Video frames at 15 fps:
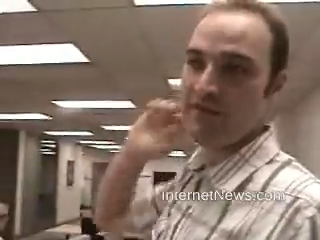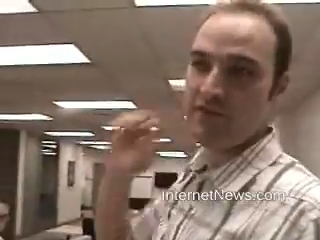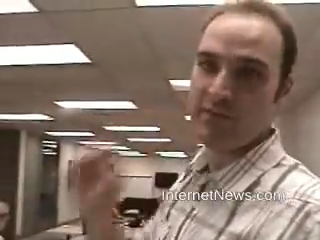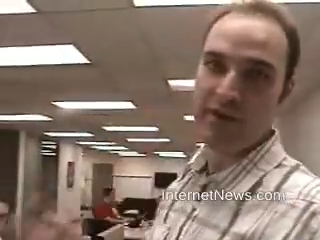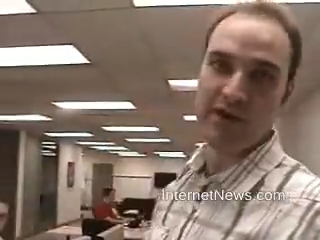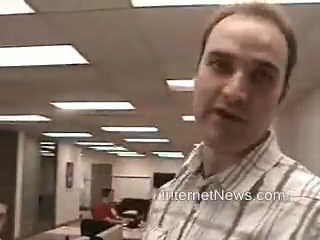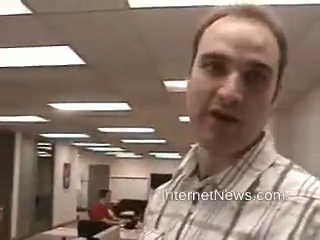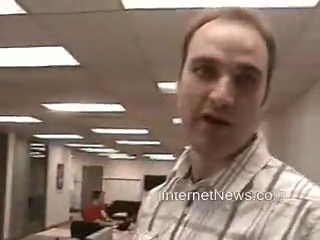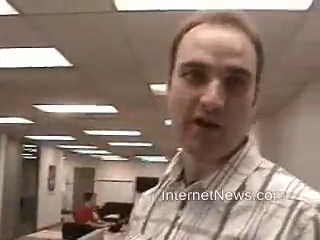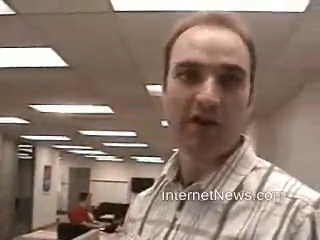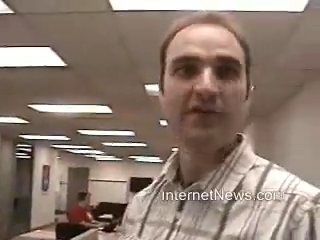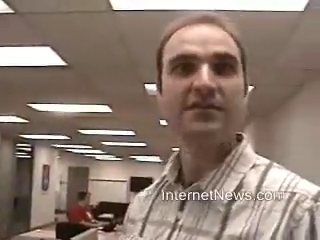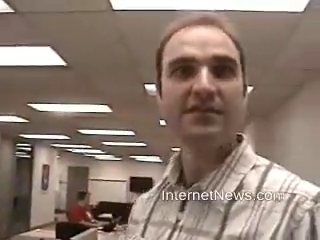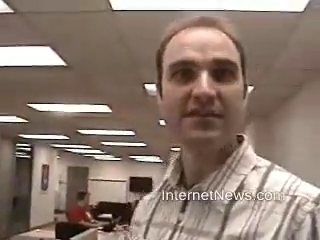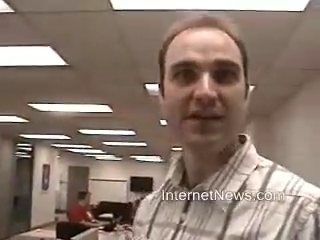there's been a, a,
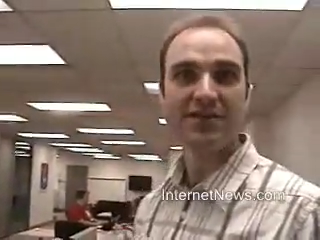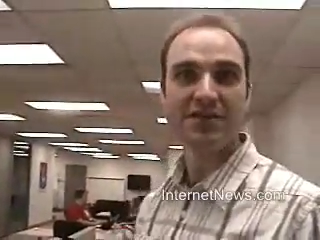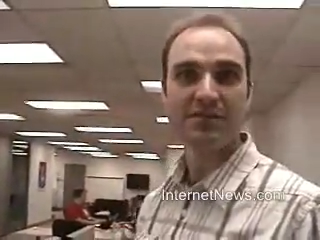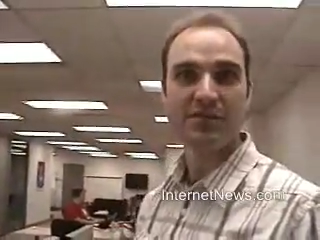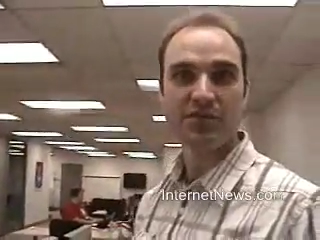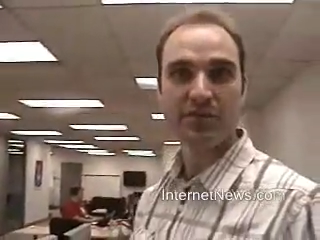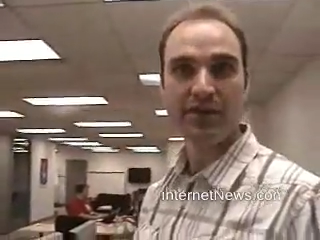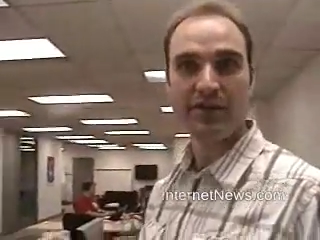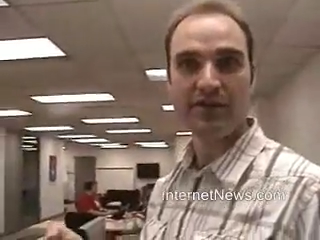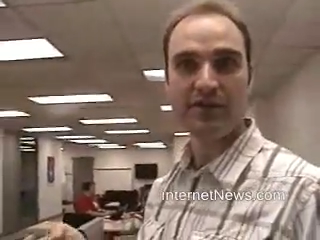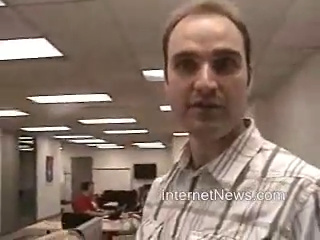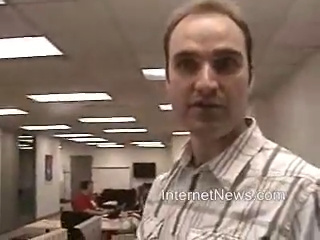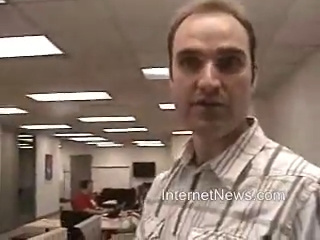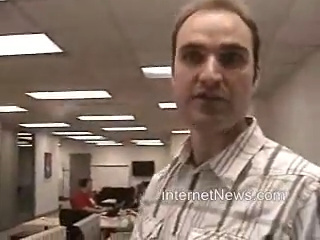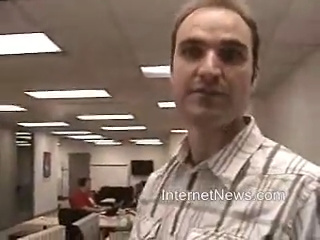constant tension between
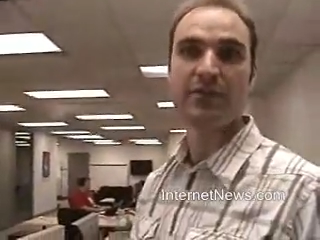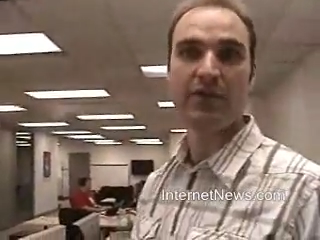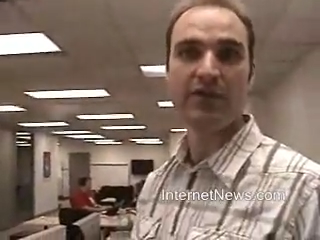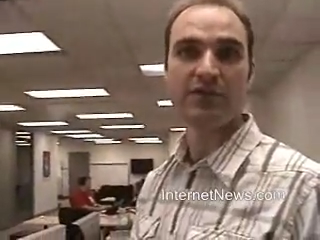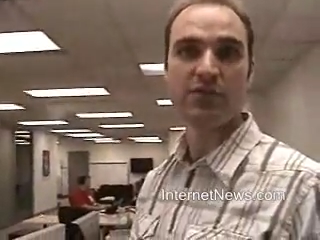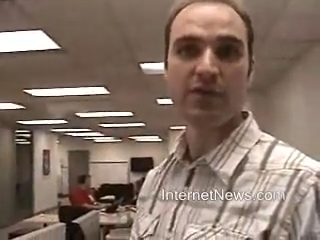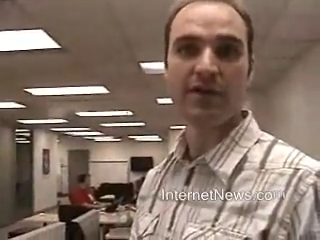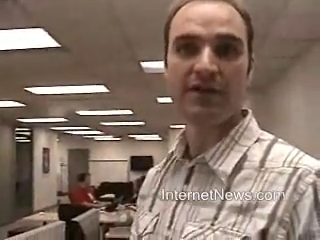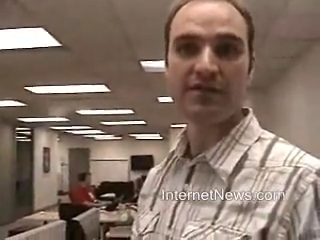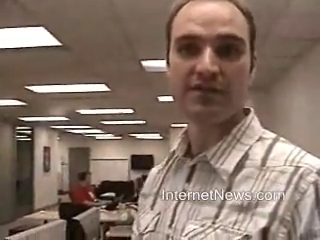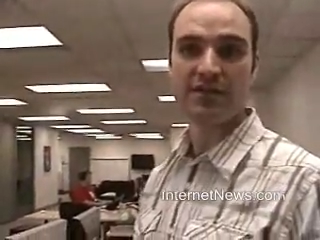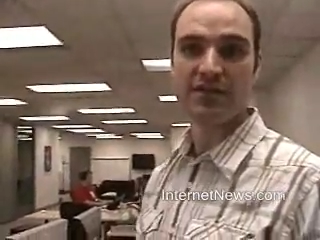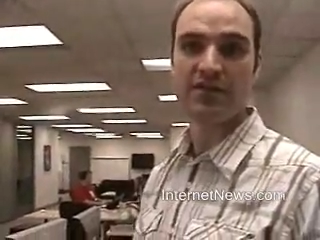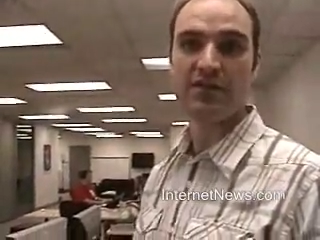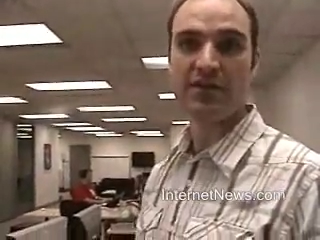user experience work yeah. and
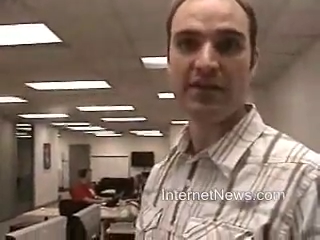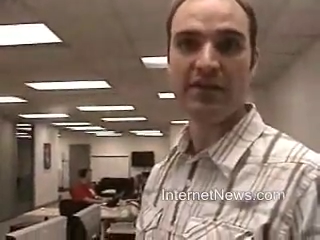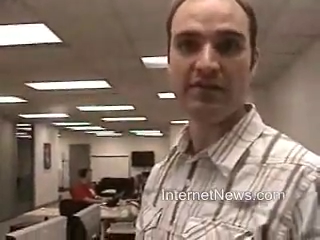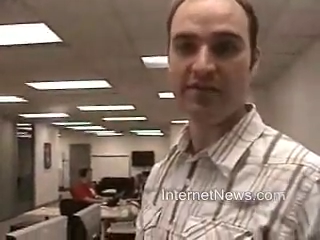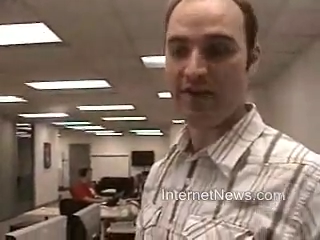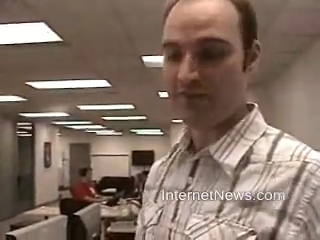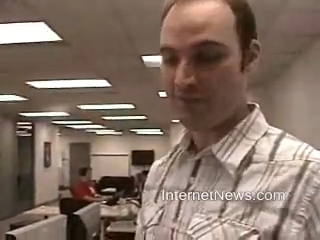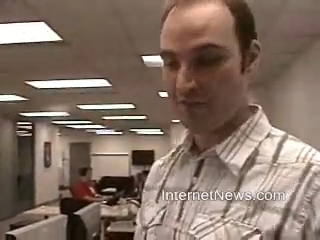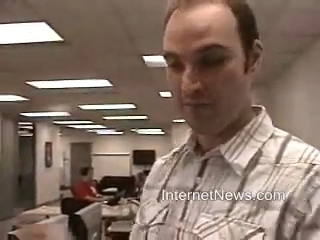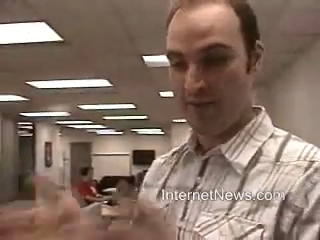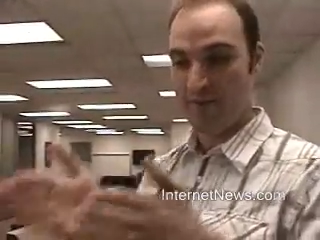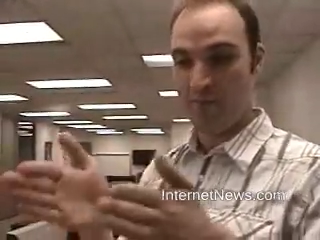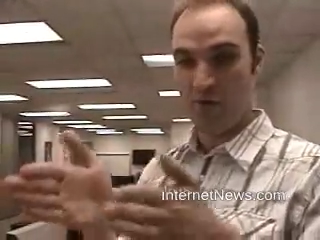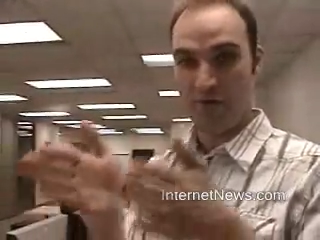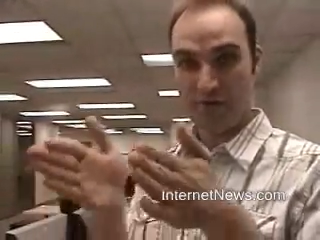security. In fact, there's a
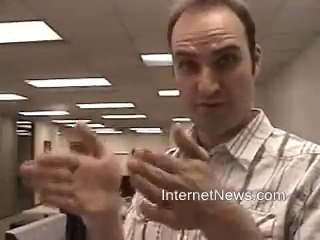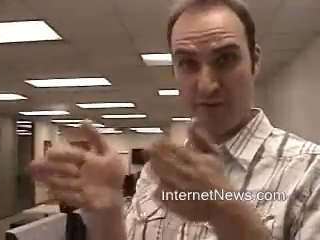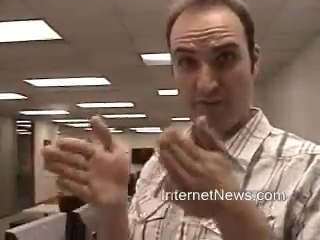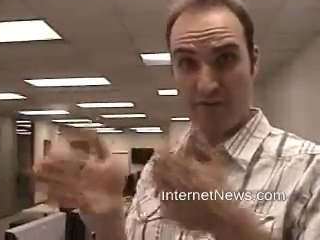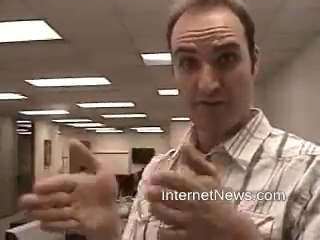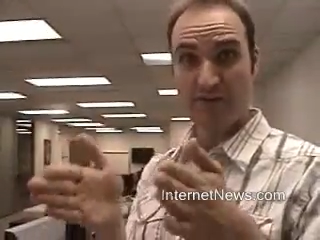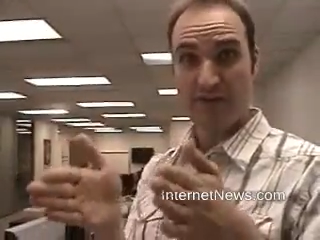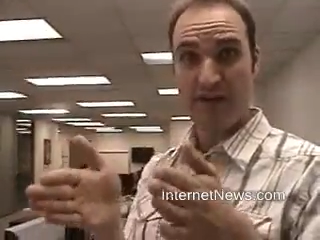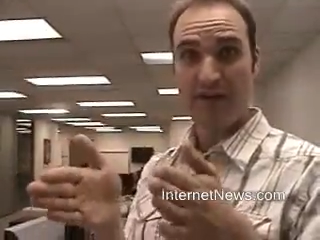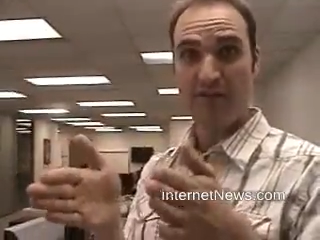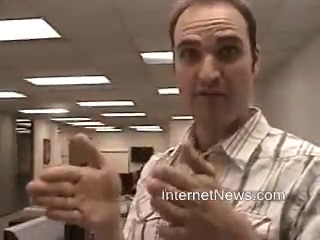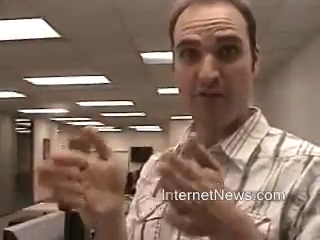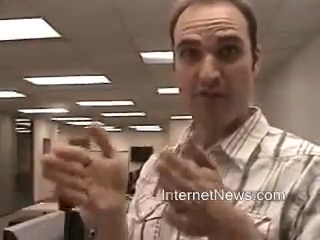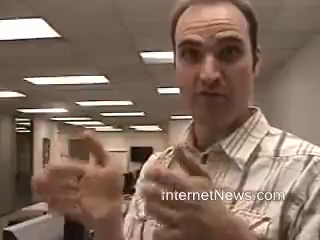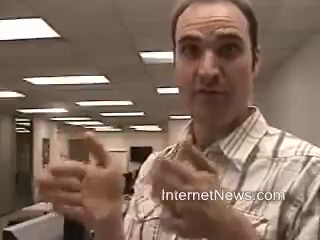big book that's about this thick,
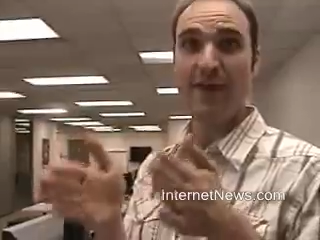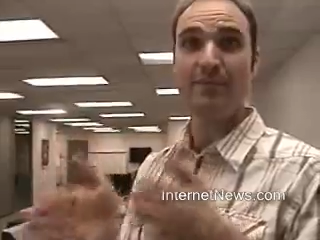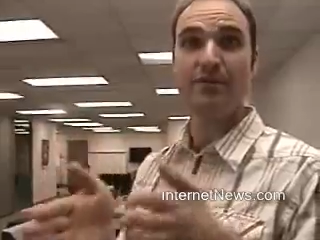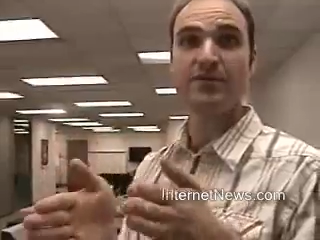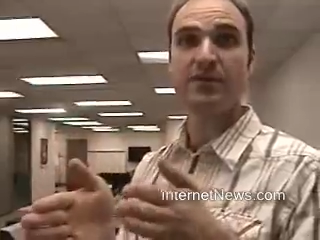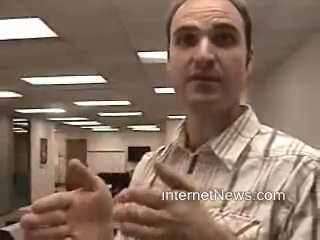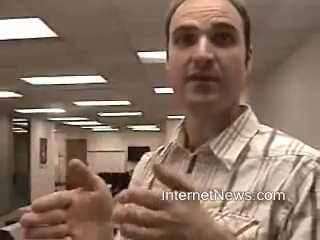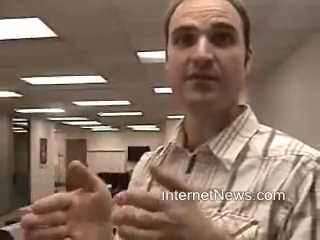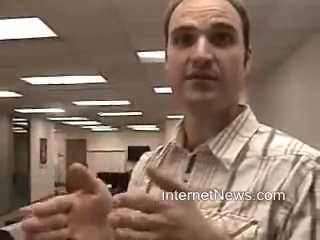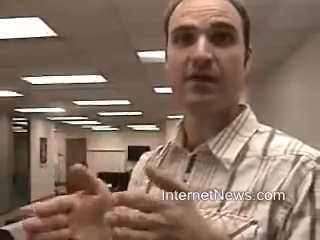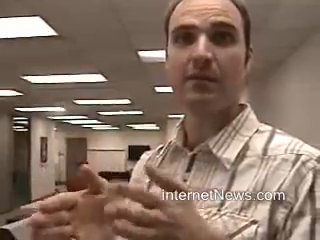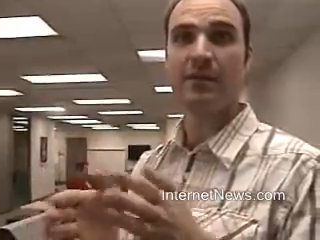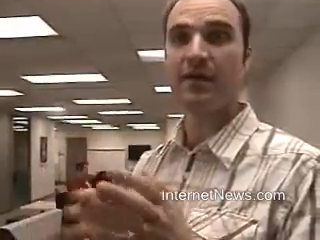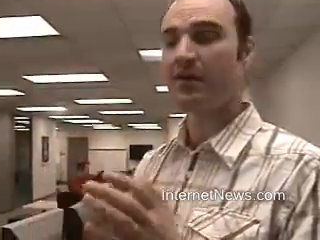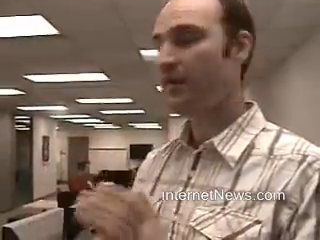full of yeah. papers on that
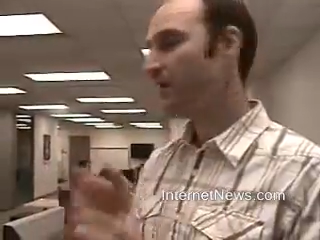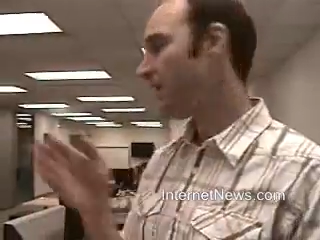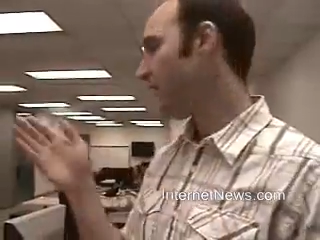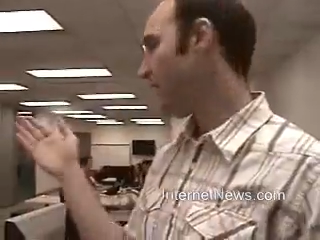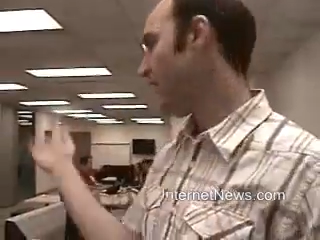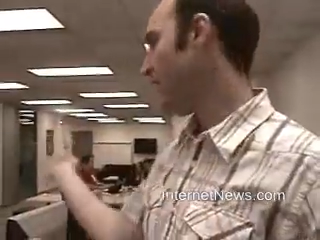topic. Sure, sure.